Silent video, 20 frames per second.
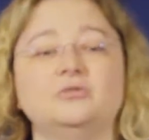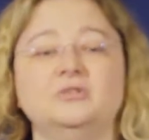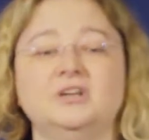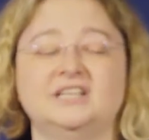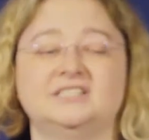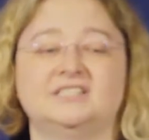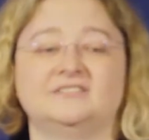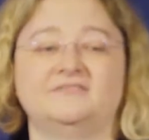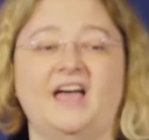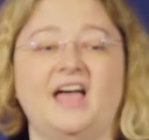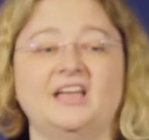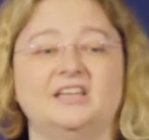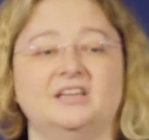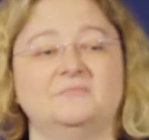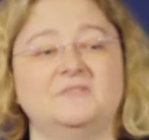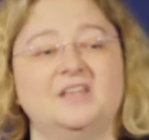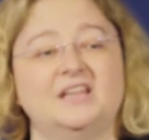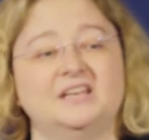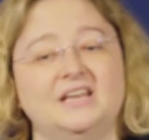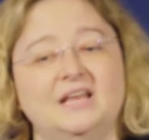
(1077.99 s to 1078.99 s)
creates a
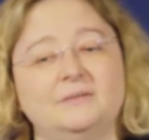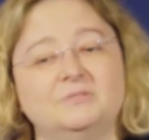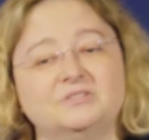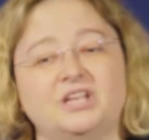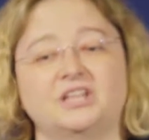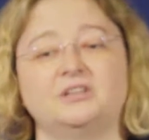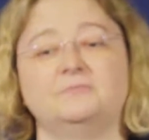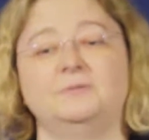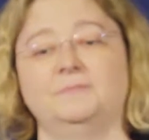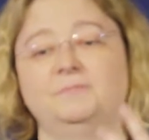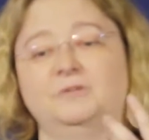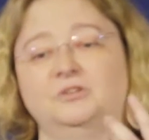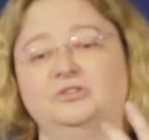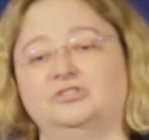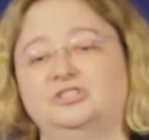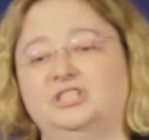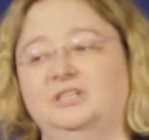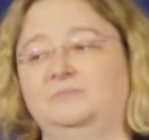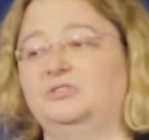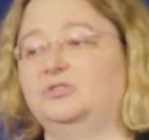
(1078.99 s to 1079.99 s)
vacuum that enables other people in
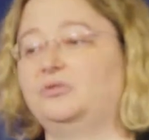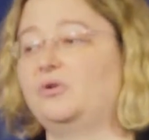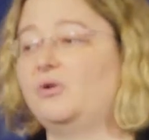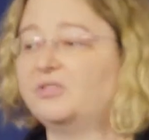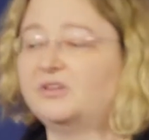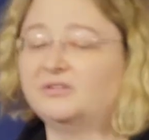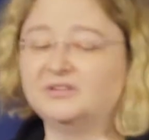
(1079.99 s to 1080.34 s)
your team to grow.